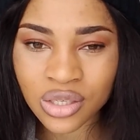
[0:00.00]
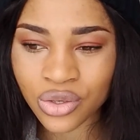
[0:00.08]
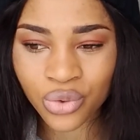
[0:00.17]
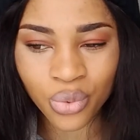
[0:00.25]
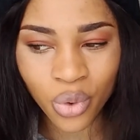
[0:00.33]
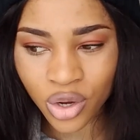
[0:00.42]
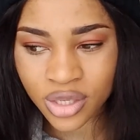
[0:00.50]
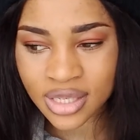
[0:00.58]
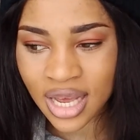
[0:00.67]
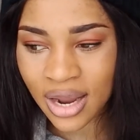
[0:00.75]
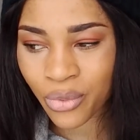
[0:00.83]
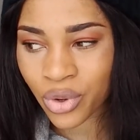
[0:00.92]
you want
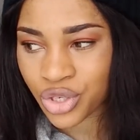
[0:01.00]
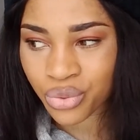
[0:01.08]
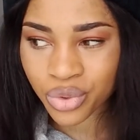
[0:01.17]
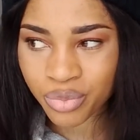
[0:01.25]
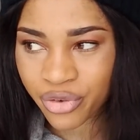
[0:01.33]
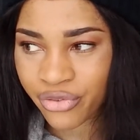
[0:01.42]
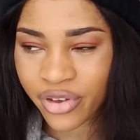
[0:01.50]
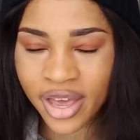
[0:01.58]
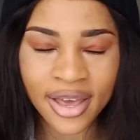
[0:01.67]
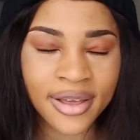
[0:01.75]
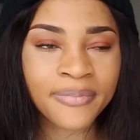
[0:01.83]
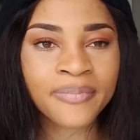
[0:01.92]
and what you would
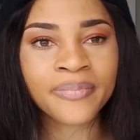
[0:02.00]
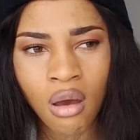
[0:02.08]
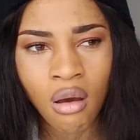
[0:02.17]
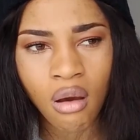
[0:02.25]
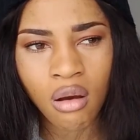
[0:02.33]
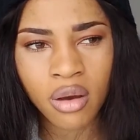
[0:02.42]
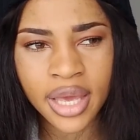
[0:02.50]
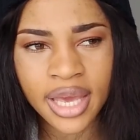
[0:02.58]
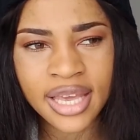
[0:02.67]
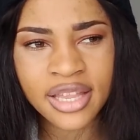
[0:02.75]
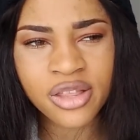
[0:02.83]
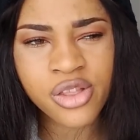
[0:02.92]
prefer. Okay,
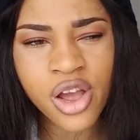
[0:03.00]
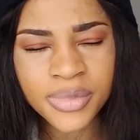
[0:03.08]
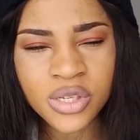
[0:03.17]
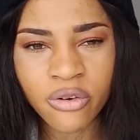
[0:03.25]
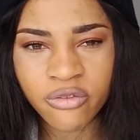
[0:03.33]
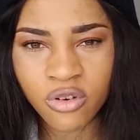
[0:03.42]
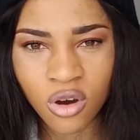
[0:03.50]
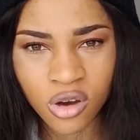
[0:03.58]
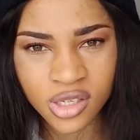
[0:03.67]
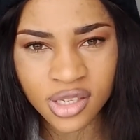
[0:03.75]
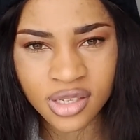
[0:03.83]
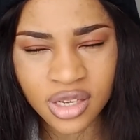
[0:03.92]
in terms of
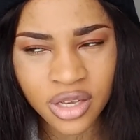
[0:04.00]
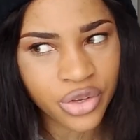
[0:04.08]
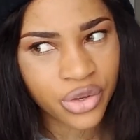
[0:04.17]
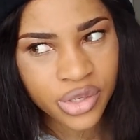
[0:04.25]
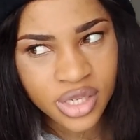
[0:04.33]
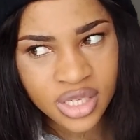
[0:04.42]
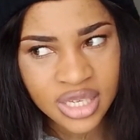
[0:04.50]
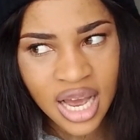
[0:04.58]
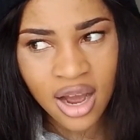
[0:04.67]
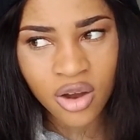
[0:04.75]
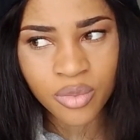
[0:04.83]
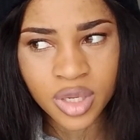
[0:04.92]
cost, UCT
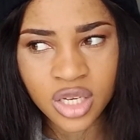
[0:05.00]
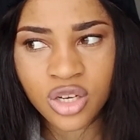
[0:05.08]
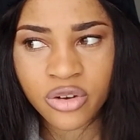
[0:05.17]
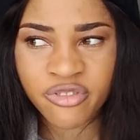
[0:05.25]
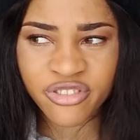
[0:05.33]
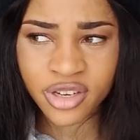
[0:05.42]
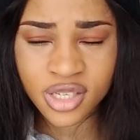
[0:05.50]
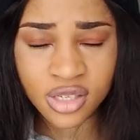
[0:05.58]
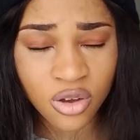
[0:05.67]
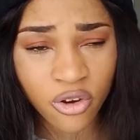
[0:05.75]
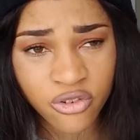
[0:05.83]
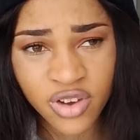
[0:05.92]
accommodation versus
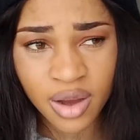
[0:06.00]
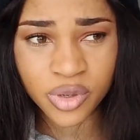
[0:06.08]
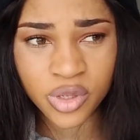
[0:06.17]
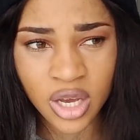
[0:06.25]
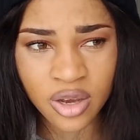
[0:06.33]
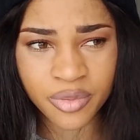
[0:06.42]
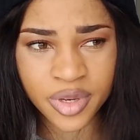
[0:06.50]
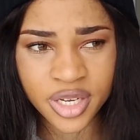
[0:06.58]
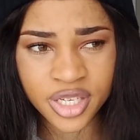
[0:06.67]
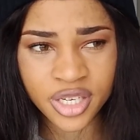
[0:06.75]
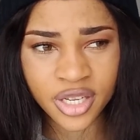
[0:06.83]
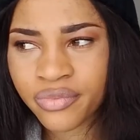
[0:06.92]
off-campus
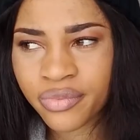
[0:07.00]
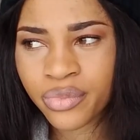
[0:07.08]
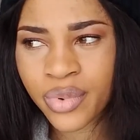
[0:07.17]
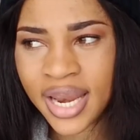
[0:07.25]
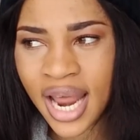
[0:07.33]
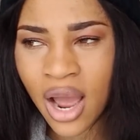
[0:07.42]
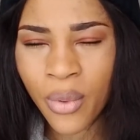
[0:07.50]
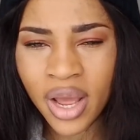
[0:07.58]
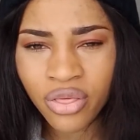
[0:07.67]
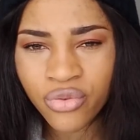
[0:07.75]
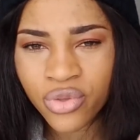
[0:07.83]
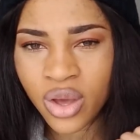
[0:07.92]
accommodation. When I
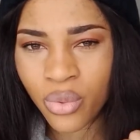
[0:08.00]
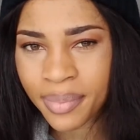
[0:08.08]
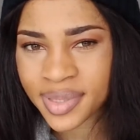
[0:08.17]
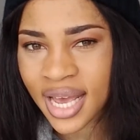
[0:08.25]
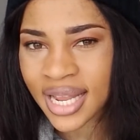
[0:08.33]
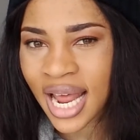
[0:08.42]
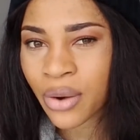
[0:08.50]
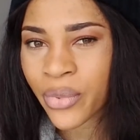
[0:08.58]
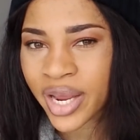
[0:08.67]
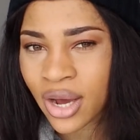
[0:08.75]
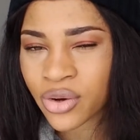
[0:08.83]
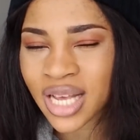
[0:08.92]
went through the website and when
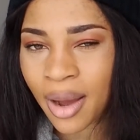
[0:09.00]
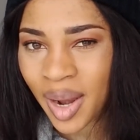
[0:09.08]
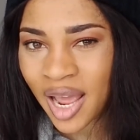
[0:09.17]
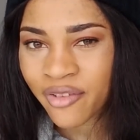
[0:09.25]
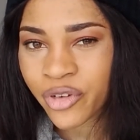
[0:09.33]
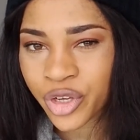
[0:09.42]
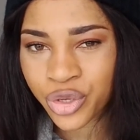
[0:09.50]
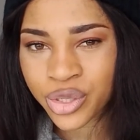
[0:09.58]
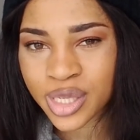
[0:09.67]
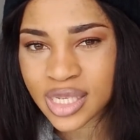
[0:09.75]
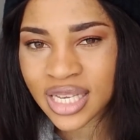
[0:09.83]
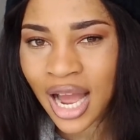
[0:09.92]
I was applying for
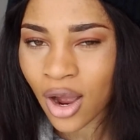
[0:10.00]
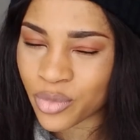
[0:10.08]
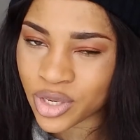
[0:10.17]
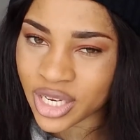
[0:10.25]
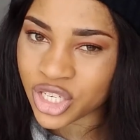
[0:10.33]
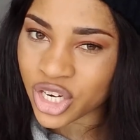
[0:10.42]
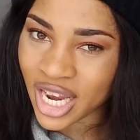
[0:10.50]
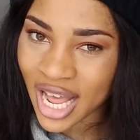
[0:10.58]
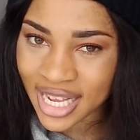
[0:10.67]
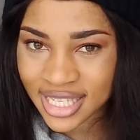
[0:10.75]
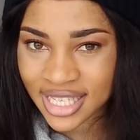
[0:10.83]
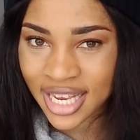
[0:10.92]
UCT accommodation
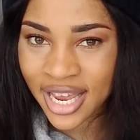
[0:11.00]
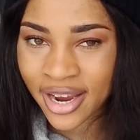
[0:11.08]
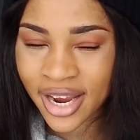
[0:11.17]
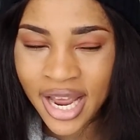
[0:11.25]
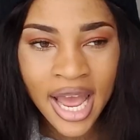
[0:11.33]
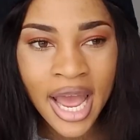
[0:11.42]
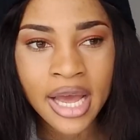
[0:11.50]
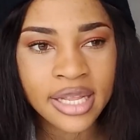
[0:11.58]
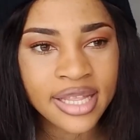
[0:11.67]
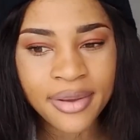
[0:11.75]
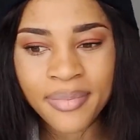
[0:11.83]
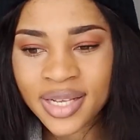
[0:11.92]
last year,
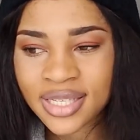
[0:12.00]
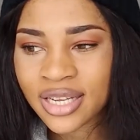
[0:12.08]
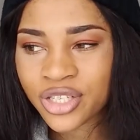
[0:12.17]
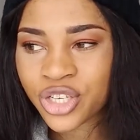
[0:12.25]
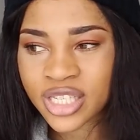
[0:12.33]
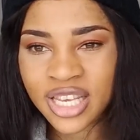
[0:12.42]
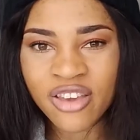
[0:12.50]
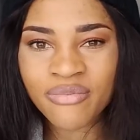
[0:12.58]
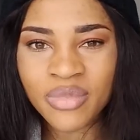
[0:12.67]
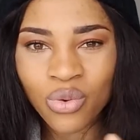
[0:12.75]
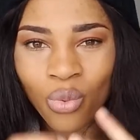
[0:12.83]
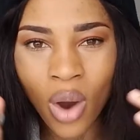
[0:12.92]
they basically just gave
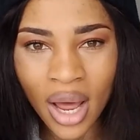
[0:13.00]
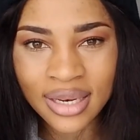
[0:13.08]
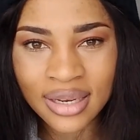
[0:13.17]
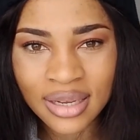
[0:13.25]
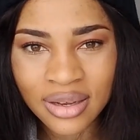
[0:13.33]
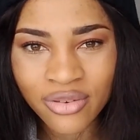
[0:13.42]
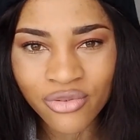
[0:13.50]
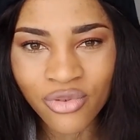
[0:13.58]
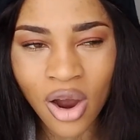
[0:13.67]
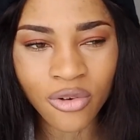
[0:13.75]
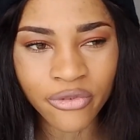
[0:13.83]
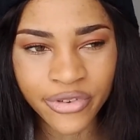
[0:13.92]
me one
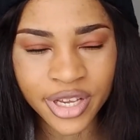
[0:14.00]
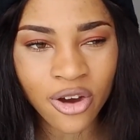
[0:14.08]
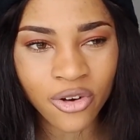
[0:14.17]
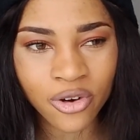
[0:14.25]
round figure